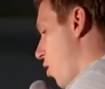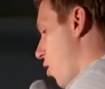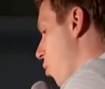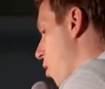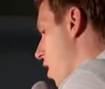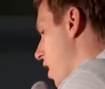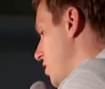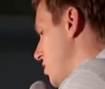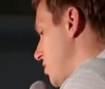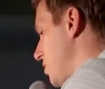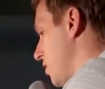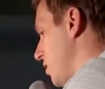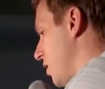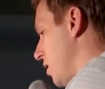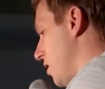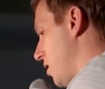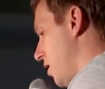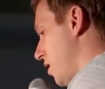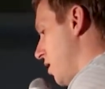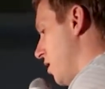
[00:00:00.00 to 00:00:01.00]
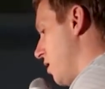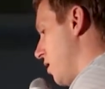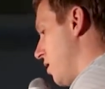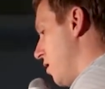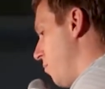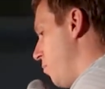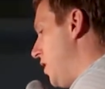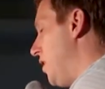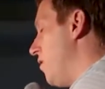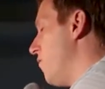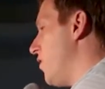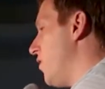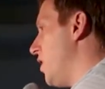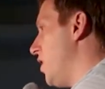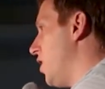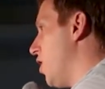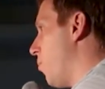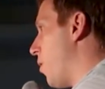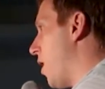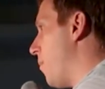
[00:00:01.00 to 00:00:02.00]
go watch the meme
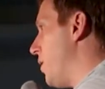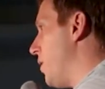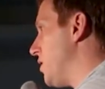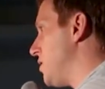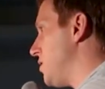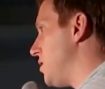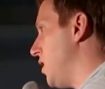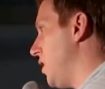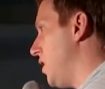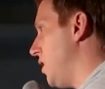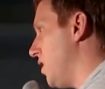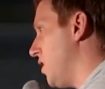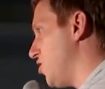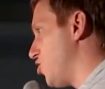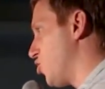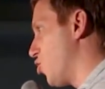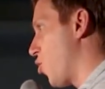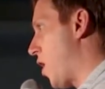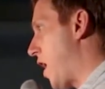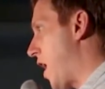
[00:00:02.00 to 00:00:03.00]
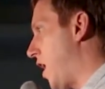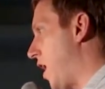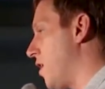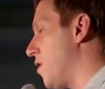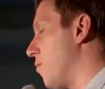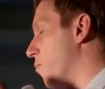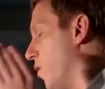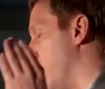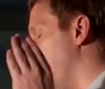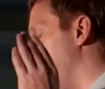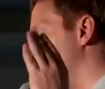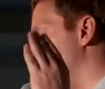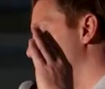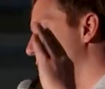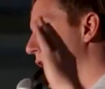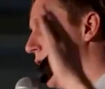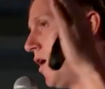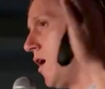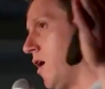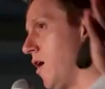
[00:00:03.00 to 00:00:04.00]
video by Bitstein. It's great, but
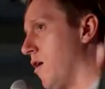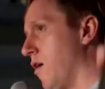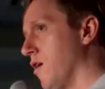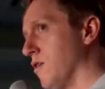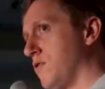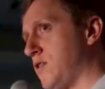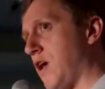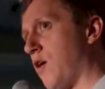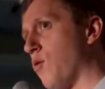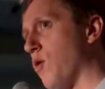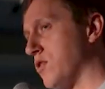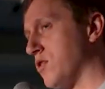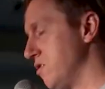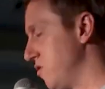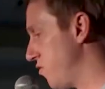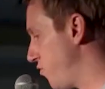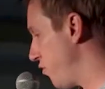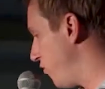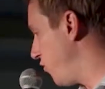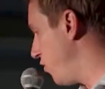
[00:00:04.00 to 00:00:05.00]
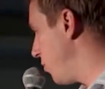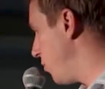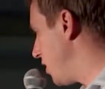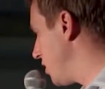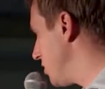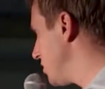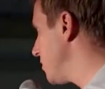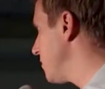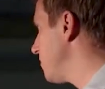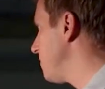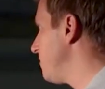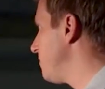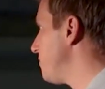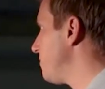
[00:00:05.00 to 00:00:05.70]
I'll take questions for a few minutes.